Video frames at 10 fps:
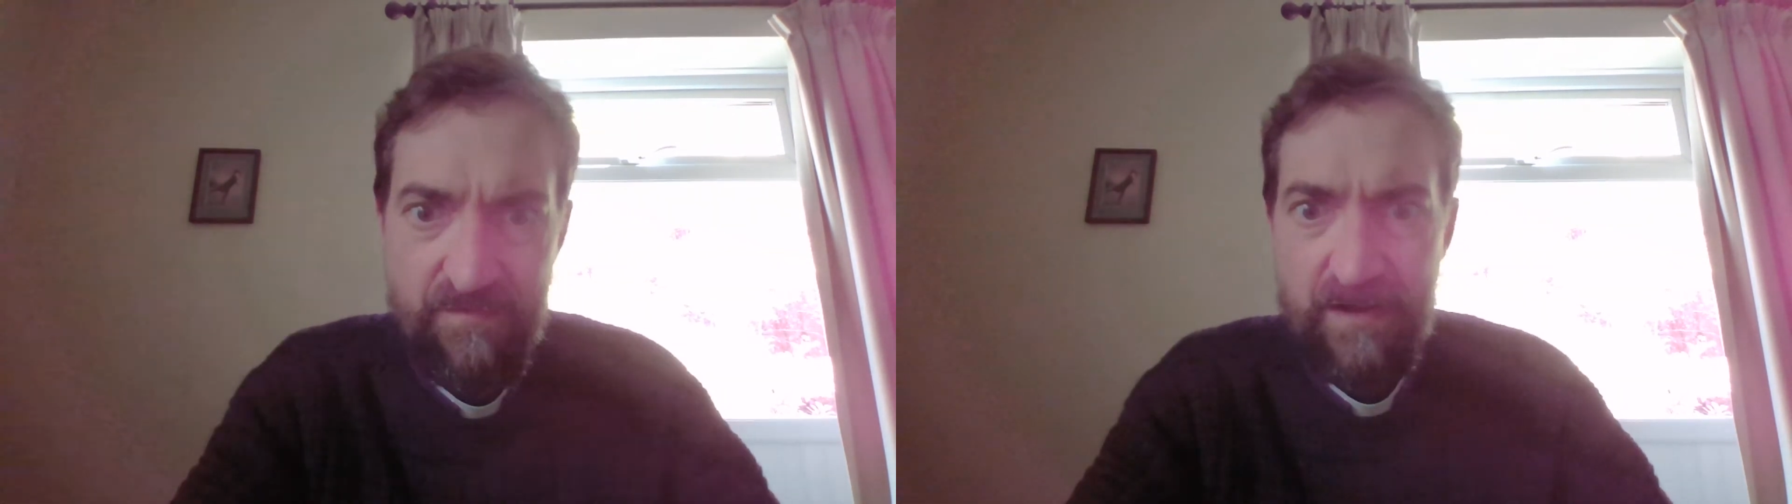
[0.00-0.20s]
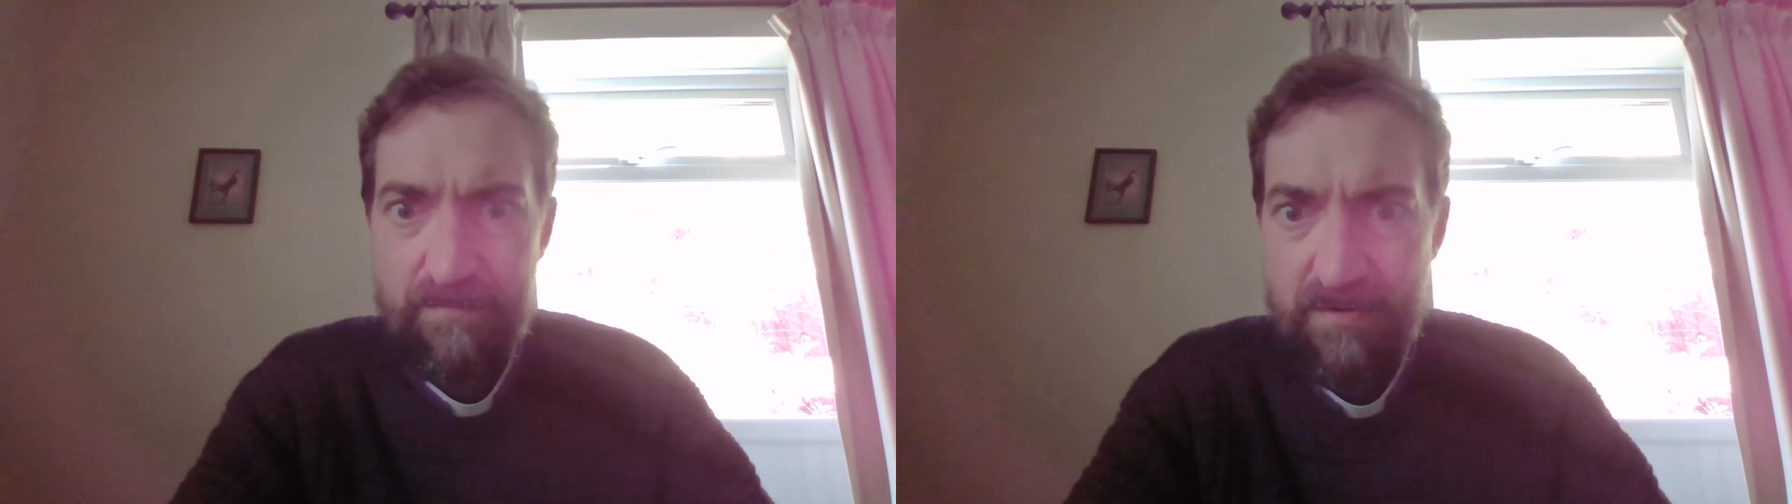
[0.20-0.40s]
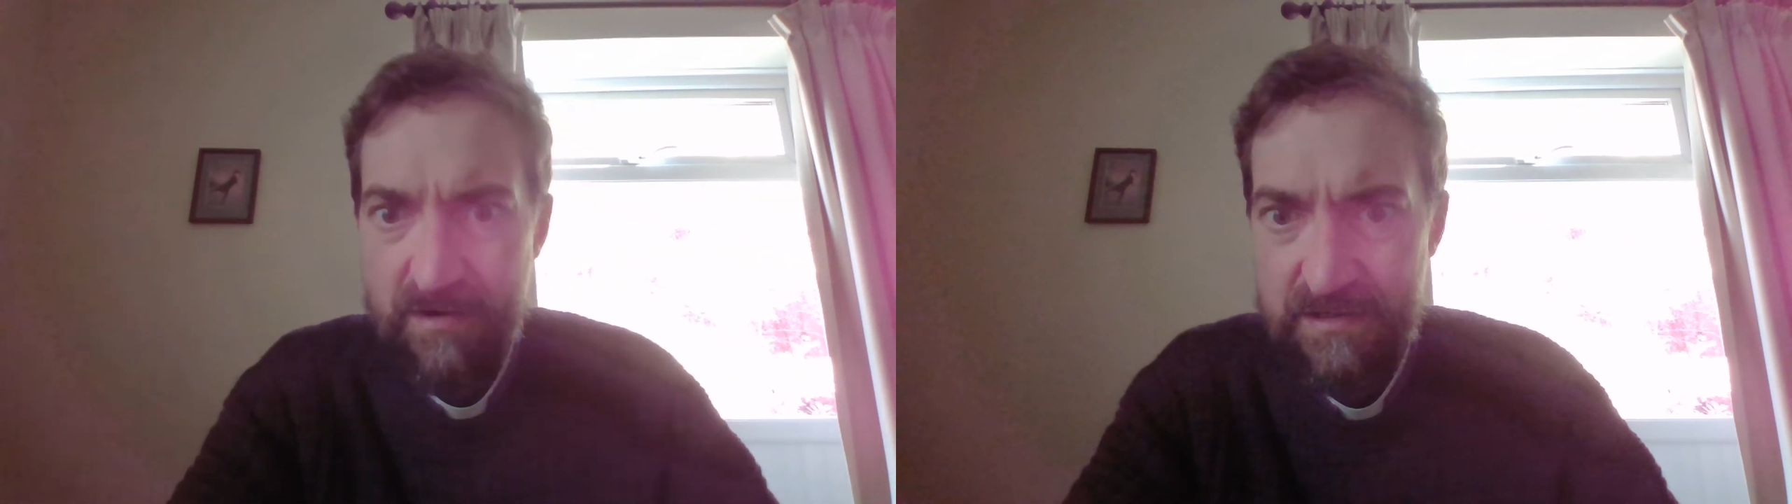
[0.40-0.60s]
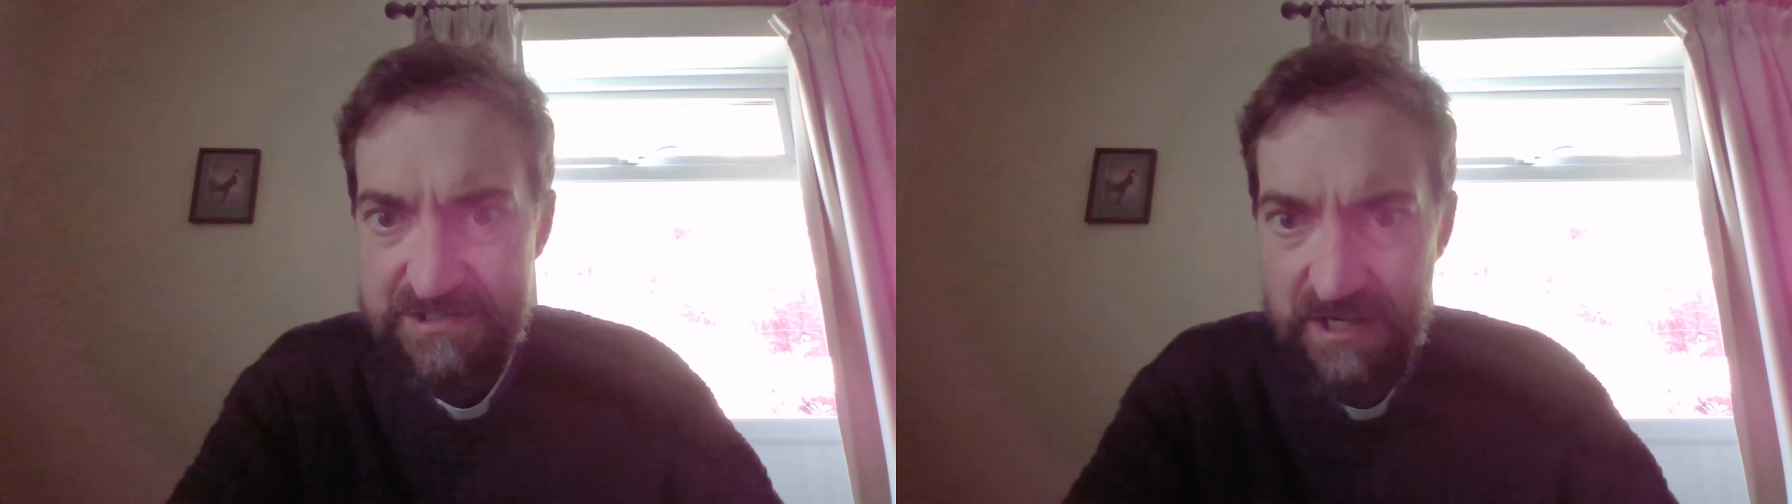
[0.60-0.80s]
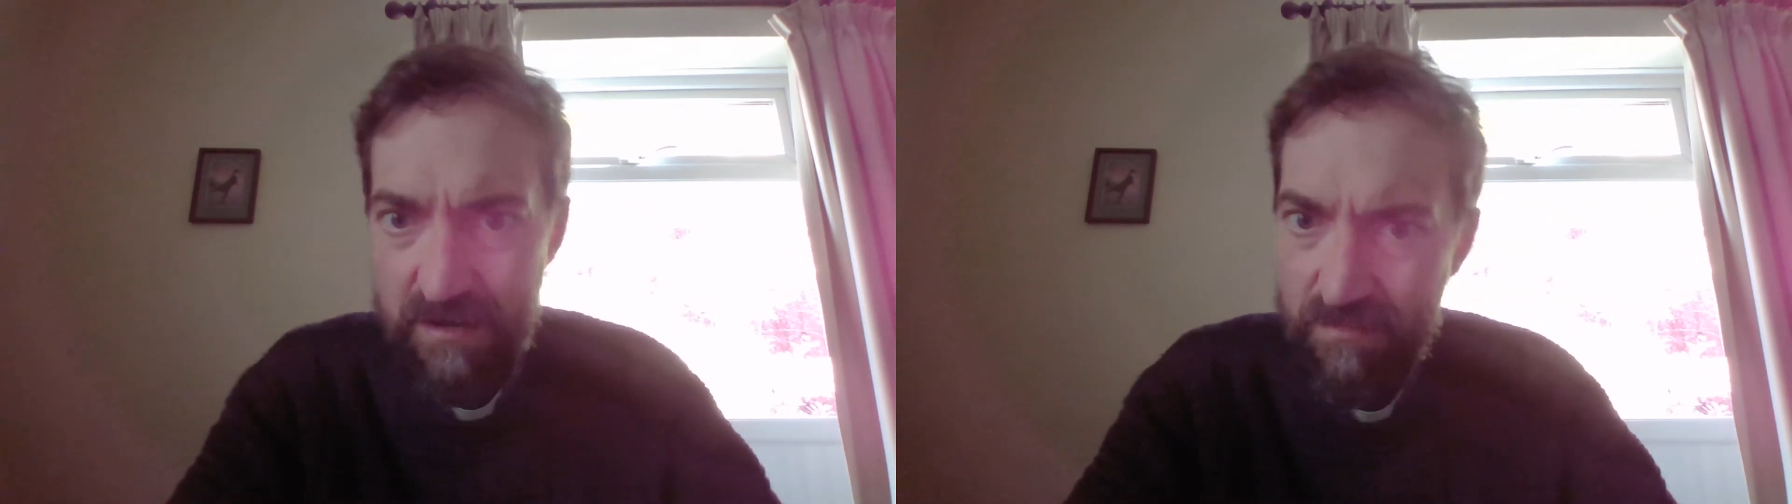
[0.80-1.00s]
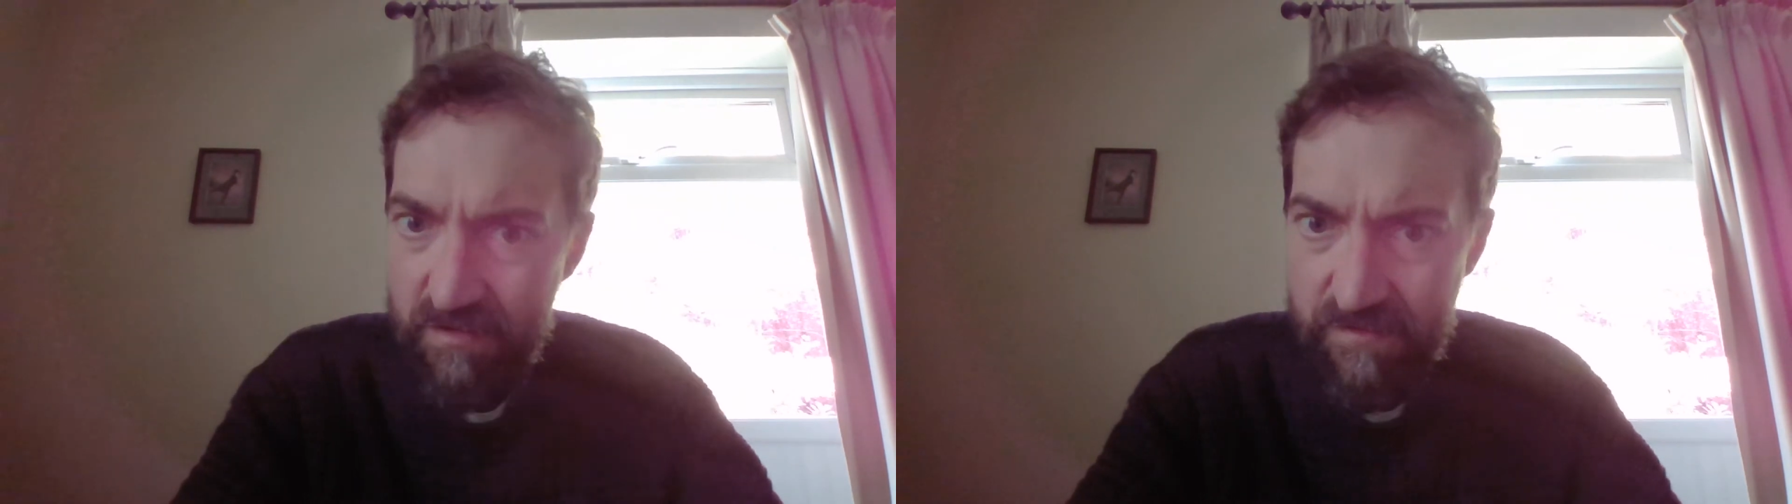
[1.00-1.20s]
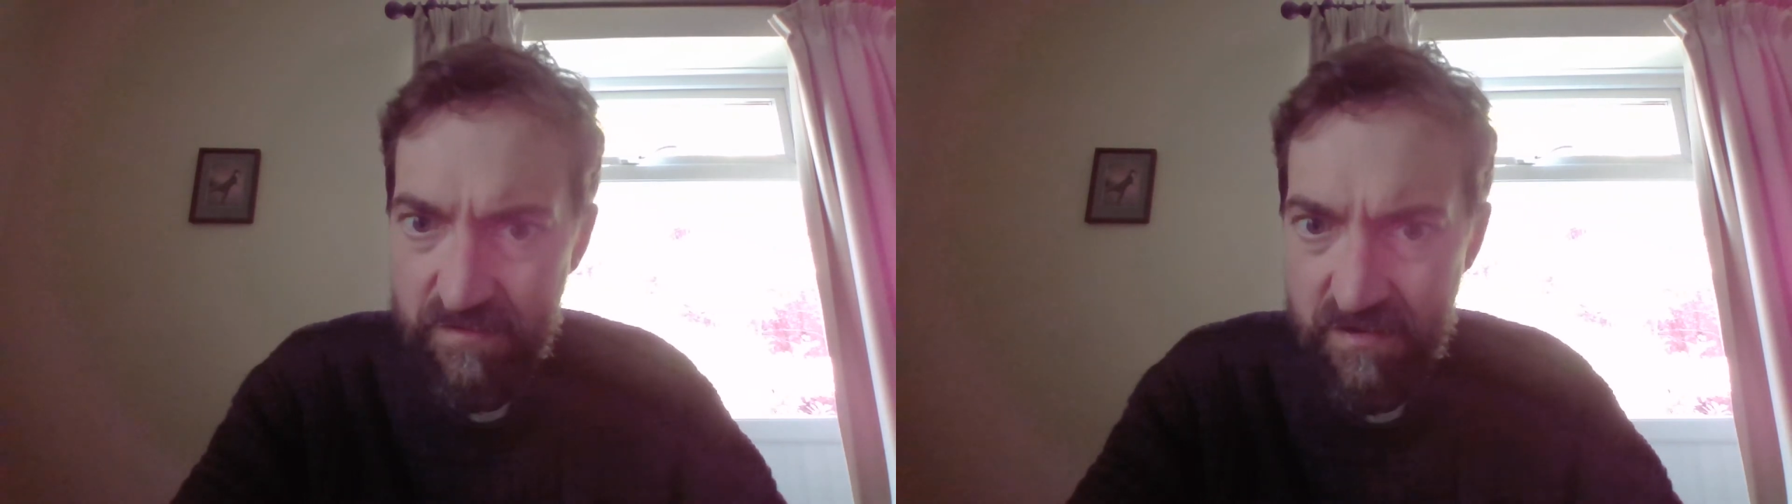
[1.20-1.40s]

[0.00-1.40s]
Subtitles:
vampire's arm off,